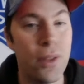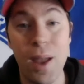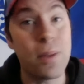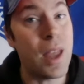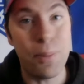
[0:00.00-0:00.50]

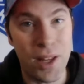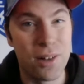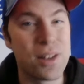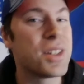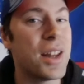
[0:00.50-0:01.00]
That player
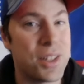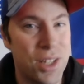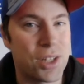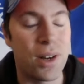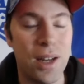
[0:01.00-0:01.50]
does not
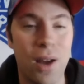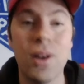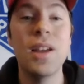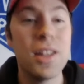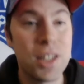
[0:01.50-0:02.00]
exist right now.
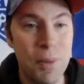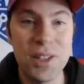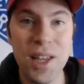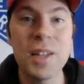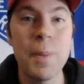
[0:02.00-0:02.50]
Some of
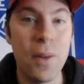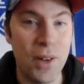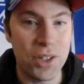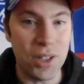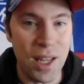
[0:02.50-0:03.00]
these guys might
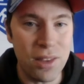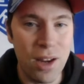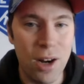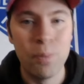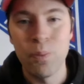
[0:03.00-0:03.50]
eventually get
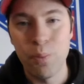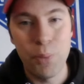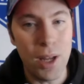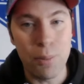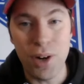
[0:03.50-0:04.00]
there,
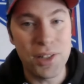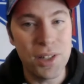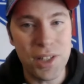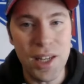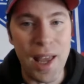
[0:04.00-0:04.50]
but
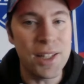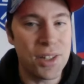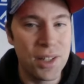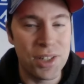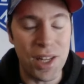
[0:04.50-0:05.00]
Brodzinski, as
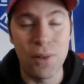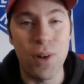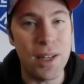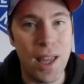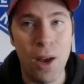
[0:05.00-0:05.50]
things stand
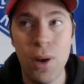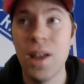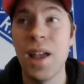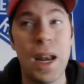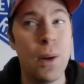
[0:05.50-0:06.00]
right now,
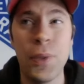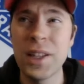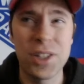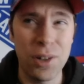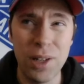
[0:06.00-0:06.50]
and I would
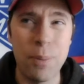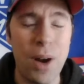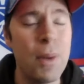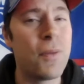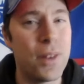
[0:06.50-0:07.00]
think certainly
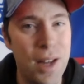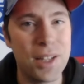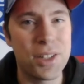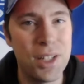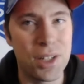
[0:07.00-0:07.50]
probably for
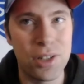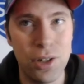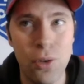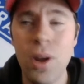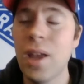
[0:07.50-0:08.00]
next season
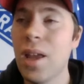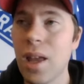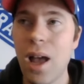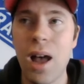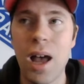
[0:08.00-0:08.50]
too,
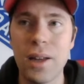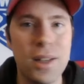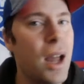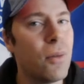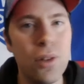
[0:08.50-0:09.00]

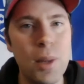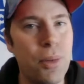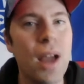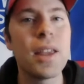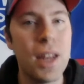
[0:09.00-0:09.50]
not really
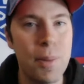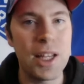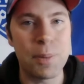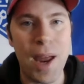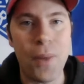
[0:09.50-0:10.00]
blocking
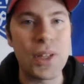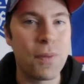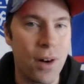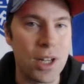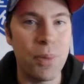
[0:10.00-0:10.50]
anybody's path as
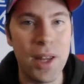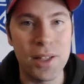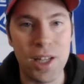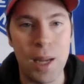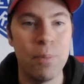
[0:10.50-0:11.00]
far as playing
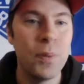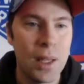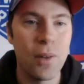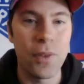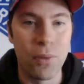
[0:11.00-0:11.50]
time, you
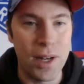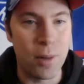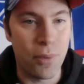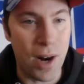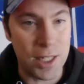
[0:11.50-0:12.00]
know, for the Ranger
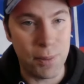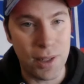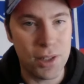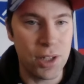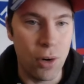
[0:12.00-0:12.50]

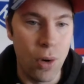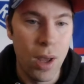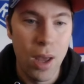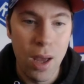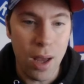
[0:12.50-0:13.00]
prospects. So,
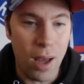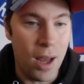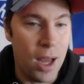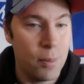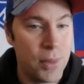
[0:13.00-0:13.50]

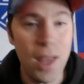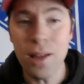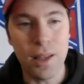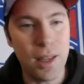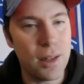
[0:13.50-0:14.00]
yeah,
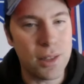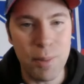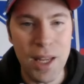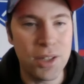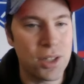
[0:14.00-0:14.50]
again, to
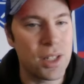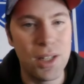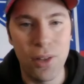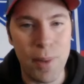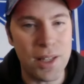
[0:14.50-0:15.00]
me, it's just a
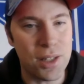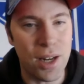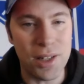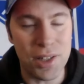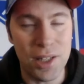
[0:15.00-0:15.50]
deal that makes a
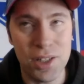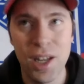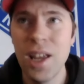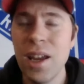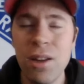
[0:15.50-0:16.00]
ton of sense.
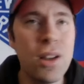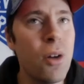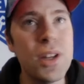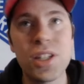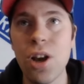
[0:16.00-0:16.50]
You could
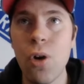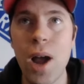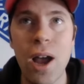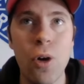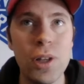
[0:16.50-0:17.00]
always go
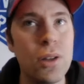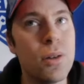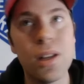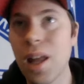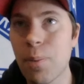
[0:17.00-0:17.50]
out. You
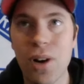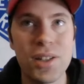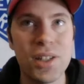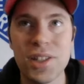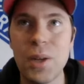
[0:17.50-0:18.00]
could let
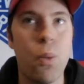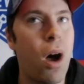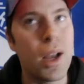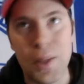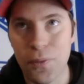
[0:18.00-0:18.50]
Brodzinski
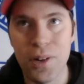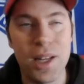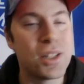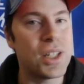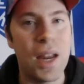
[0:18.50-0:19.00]
walk in free
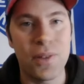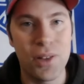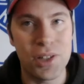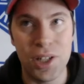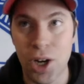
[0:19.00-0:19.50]
agency after
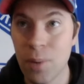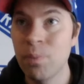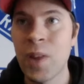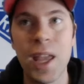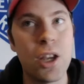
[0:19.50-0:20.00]
this year
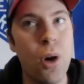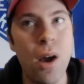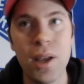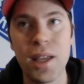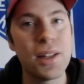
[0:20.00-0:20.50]
and go
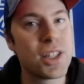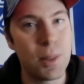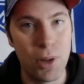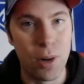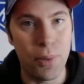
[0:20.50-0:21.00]
out and get a
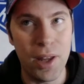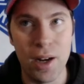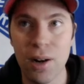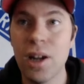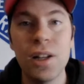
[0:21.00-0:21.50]
similar
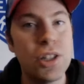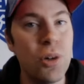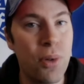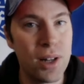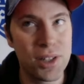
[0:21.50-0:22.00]
player to
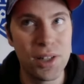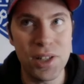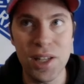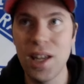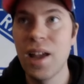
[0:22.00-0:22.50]

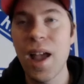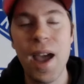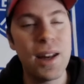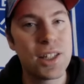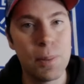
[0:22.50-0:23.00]
Brodzinski
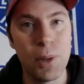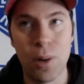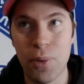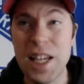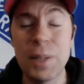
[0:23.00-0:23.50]
at a similar
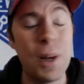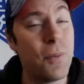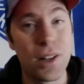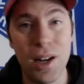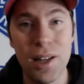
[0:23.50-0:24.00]
price. But if
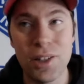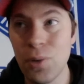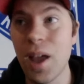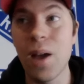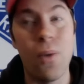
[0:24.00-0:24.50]
you're going to do
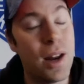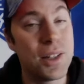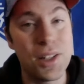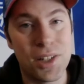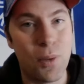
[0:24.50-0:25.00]
that, why not
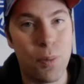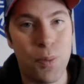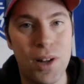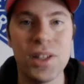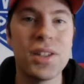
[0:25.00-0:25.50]
just stick with
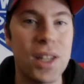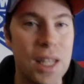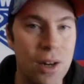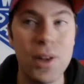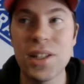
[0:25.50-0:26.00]
Brodzinski?
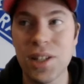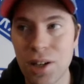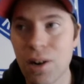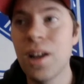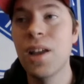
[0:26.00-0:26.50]
You know, he's
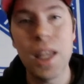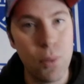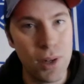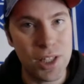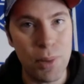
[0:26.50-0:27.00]
here. He
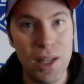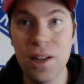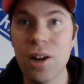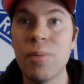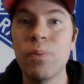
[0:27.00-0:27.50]
wants to be
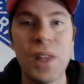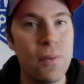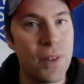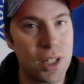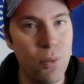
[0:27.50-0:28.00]
here. He
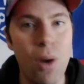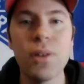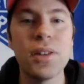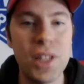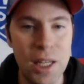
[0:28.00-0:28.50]
fits in well
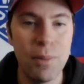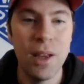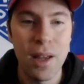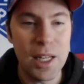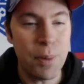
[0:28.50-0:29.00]
with the team.
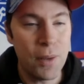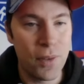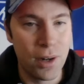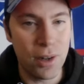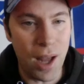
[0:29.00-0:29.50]
He's playing
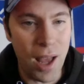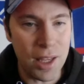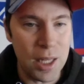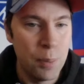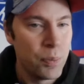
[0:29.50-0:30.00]
very good
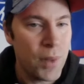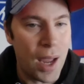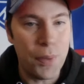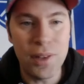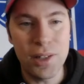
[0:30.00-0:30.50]
hockey. I
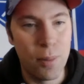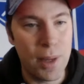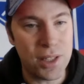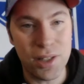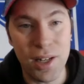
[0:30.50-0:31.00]
think the deal
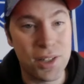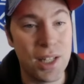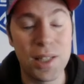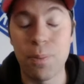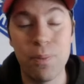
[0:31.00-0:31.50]
makes a ton of
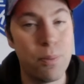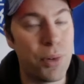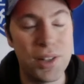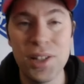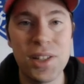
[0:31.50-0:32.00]
sense.
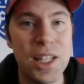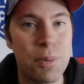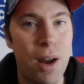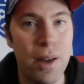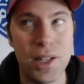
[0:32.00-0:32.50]
Brodzinski's
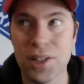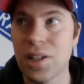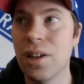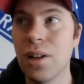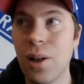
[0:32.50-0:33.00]
probably just
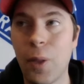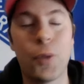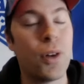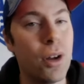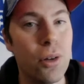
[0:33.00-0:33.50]

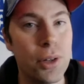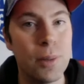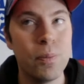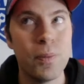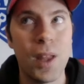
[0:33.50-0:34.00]
thrilled
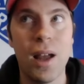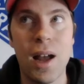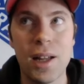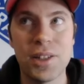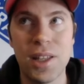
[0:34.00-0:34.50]

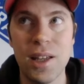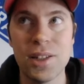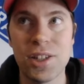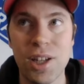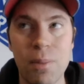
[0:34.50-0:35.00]
to get
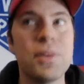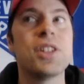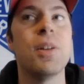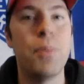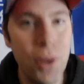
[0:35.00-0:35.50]
some
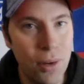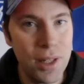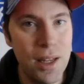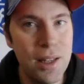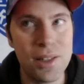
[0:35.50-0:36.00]

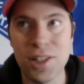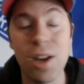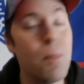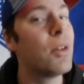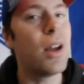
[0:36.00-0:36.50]
stability,
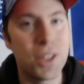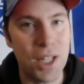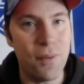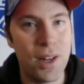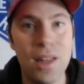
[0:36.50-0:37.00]
some
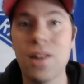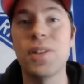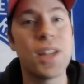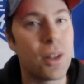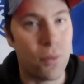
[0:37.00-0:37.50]
longevity. You know,
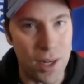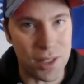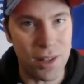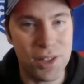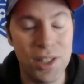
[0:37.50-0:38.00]
he's got the rest
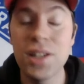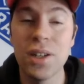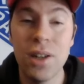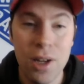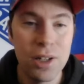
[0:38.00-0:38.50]
of this
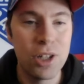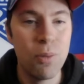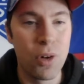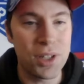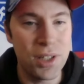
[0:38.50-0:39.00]
season, two
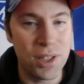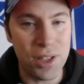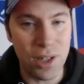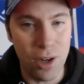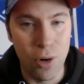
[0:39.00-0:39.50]
more seasons
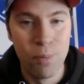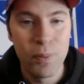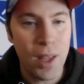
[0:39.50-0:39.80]
to go.